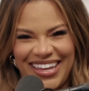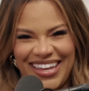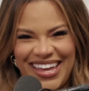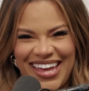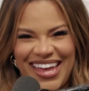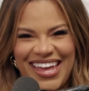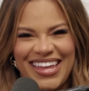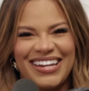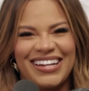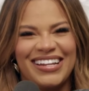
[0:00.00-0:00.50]

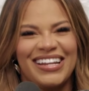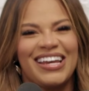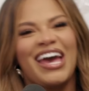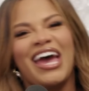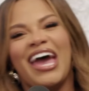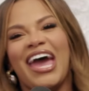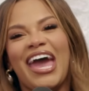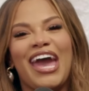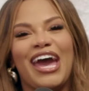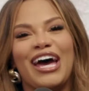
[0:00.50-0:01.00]
and
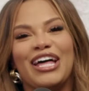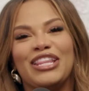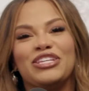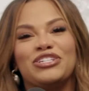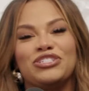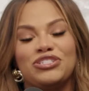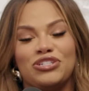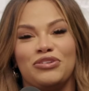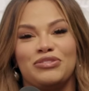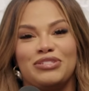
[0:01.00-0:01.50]

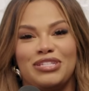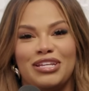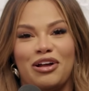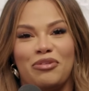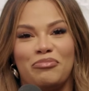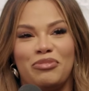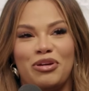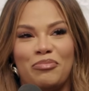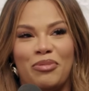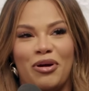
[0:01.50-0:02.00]
the shows that I'll
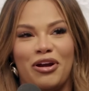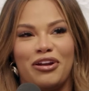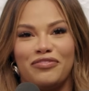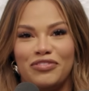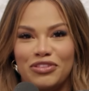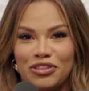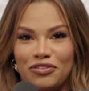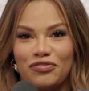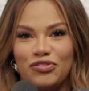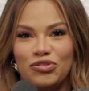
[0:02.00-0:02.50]
be a part of
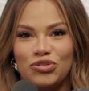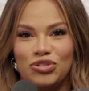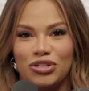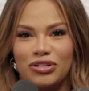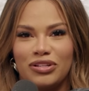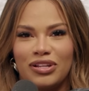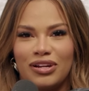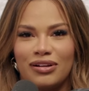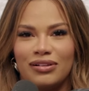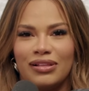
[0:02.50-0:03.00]
in the
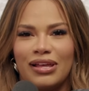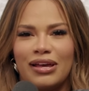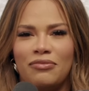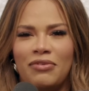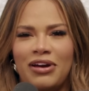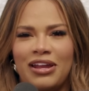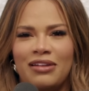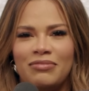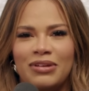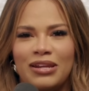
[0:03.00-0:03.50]
future that are like,
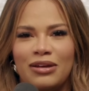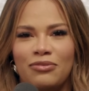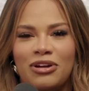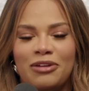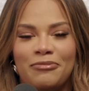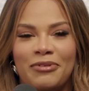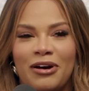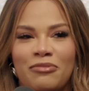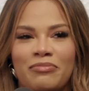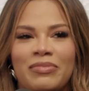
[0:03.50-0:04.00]
wait a minute, what
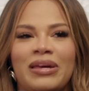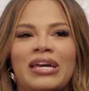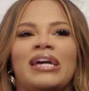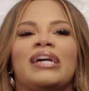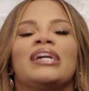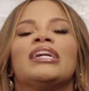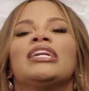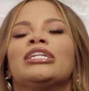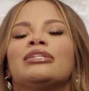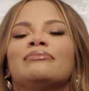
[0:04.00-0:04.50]
about me?
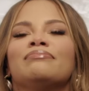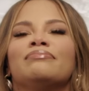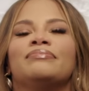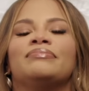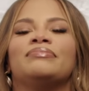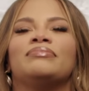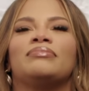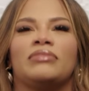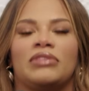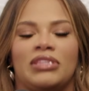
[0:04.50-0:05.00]

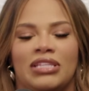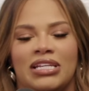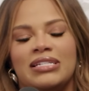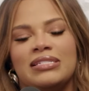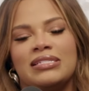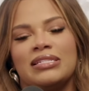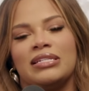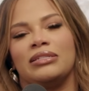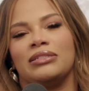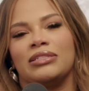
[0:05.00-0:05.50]

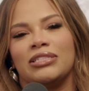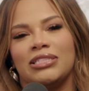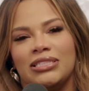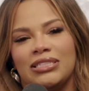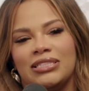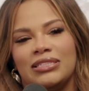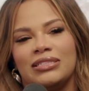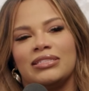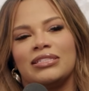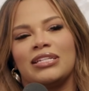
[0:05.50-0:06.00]
Listen,
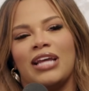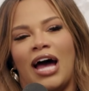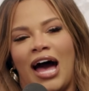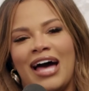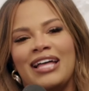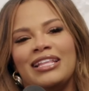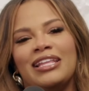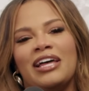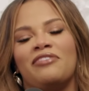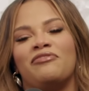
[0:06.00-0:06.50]

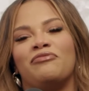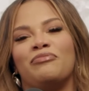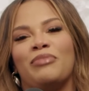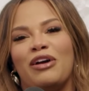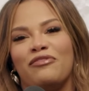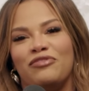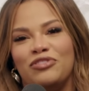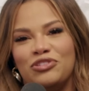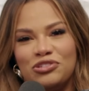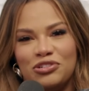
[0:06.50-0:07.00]
I love
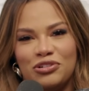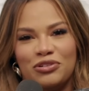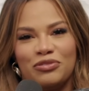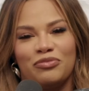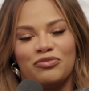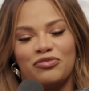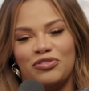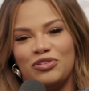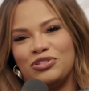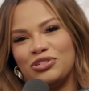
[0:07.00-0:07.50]
my future,
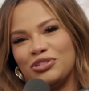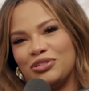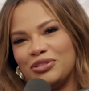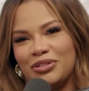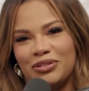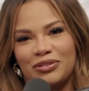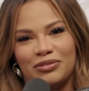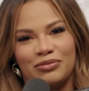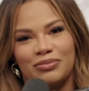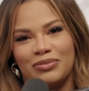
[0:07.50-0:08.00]

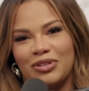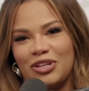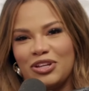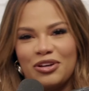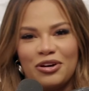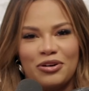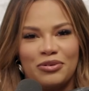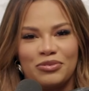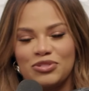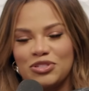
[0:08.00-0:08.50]

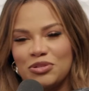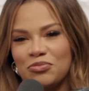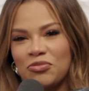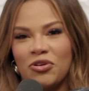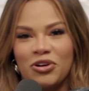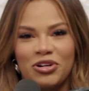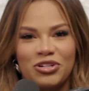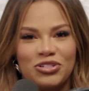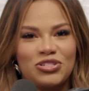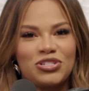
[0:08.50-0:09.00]

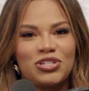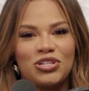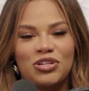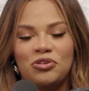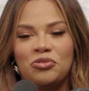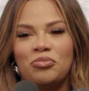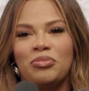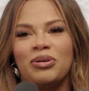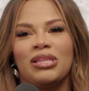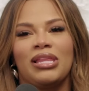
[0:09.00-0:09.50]
supporters
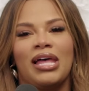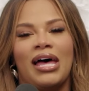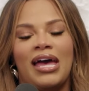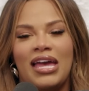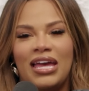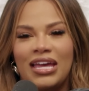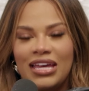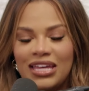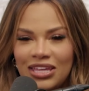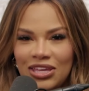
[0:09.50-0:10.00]
too, but
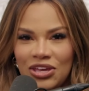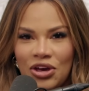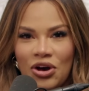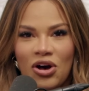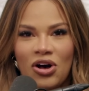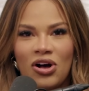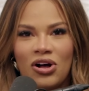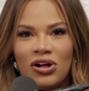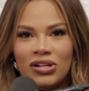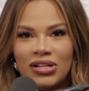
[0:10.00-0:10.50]
like,
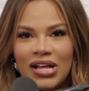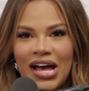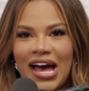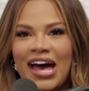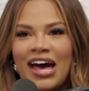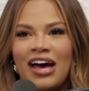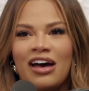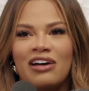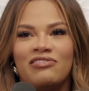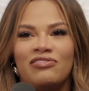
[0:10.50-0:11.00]
y'all
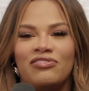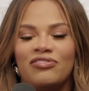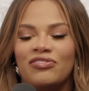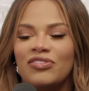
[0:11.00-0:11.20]
have